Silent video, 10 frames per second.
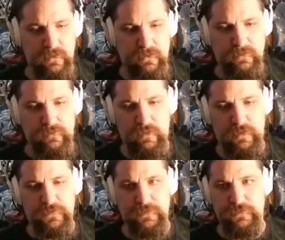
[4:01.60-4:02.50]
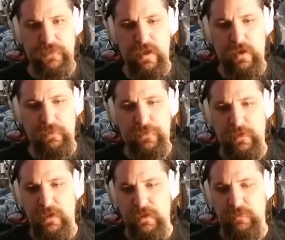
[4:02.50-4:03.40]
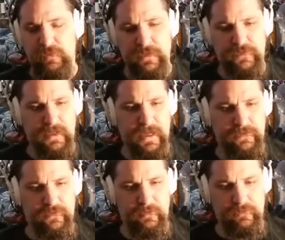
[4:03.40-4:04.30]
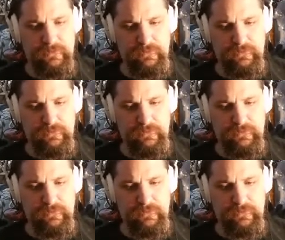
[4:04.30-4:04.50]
of course, and there's health, plus I got some